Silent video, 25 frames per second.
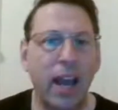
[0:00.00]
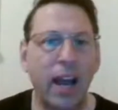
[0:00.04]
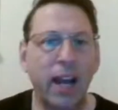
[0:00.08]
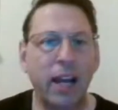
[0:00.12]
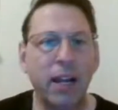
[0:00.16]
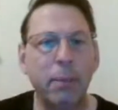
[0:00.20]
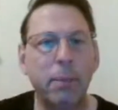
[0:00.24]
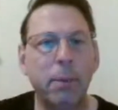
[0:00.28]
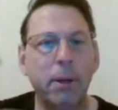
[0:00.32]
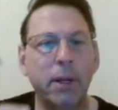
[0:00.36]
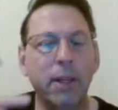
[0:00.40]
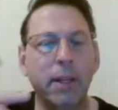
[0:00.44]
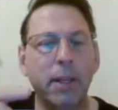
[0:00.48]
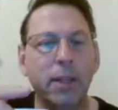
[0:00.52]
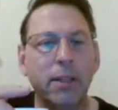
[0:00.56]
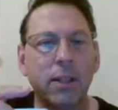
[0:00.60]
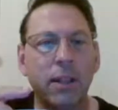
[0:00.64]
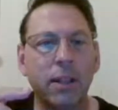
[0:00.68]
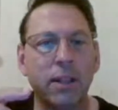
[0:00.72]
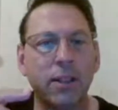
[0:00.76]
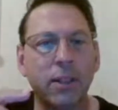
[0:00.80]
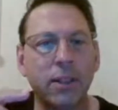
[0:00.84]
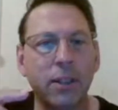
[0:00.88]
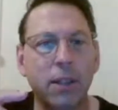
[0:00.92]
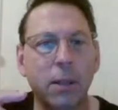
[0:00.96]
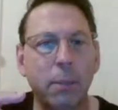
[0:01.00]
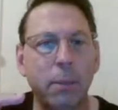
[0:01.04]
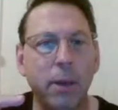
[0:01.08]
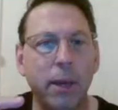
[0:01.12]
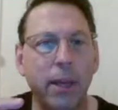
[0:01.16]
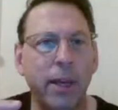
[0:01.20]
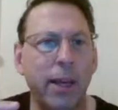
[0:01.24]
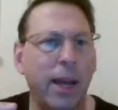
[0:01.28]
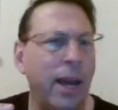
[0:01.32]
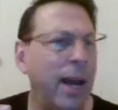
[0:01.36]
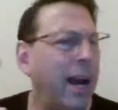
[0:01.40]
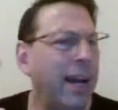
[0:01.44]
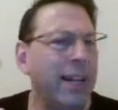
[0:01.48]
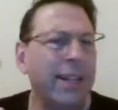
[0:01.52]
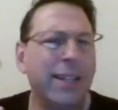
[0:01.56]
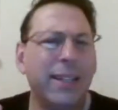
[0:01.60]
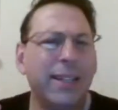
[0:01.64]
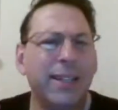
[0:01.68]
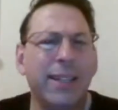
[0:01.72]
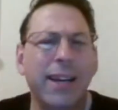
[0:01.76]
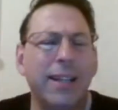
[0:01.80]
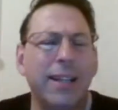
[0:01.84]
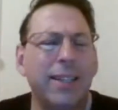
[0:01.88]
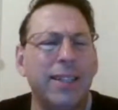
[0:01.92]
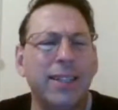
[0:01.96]
Anybody that's listened to me, I think
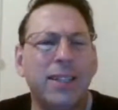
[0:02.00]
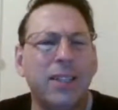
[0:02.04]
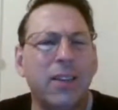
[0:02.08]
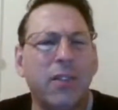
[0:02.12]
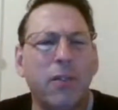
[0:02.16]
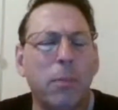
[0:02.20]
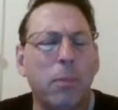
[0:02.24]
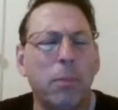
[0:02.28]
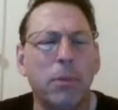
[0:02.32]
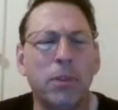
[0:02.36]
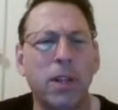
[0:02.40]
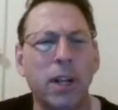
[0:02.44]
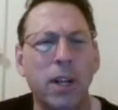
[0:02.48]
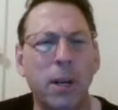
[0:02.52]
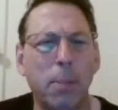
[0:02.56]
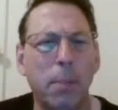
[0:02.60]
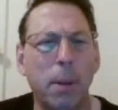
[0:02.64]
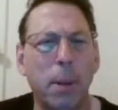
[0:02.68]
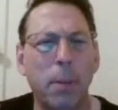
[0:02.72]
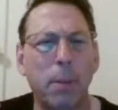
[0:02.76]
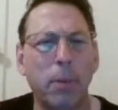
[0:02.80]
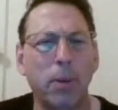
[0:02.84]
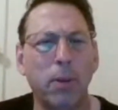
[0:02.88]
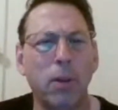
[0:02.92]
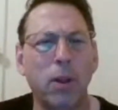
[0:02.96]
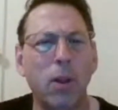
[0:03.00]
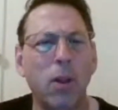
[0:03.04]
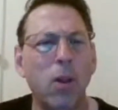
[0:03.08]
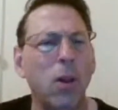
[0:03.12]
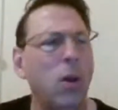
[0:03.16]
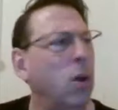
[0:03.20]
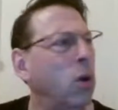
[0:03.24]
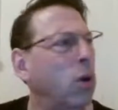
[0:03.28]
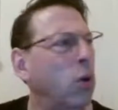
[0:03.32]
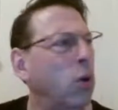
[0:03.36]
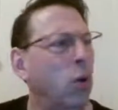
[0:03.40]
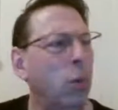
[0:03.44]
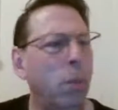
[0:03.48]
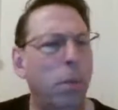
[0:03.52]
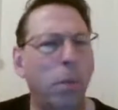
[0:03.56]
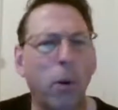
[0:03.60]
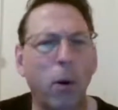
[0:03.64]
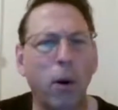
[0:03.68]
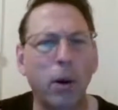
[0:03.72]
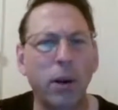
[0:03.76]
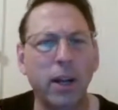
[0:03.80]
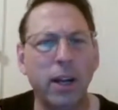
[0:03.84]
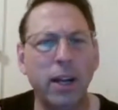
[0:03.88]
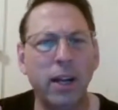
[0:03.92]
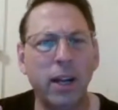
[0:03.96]
97% of people who
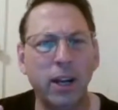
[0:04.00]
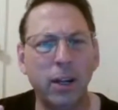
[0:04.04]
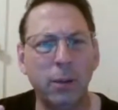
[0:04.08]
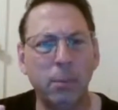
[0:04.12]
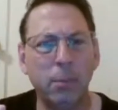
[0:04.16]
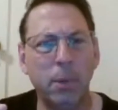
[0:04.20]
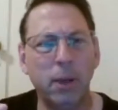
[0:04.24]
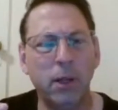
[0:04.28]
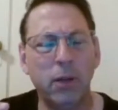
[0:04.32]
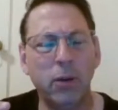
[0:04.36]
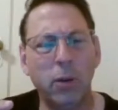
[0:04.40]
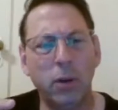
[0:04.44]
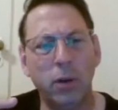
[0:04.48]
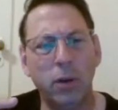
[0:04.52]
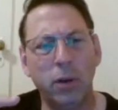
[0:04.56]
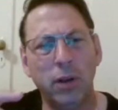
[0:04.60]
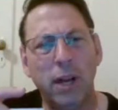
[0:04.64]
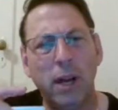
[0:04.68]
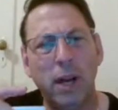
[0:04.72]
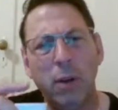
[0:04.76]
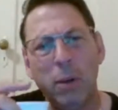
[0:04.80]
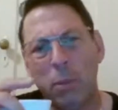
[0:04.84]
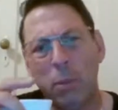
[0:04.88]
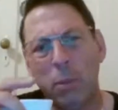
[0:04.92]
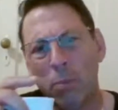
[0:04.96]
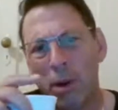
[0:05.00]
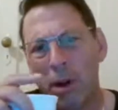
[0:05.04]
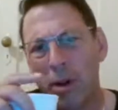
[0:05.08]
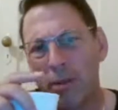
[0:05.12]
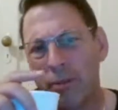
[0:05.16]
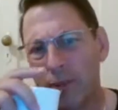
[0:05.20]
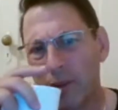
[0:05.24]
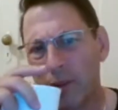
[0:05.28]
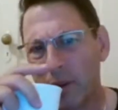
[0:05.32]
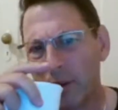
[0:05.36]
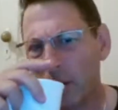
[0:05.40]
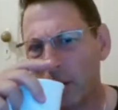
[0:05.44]
bought and held Bitcoin are now in profit.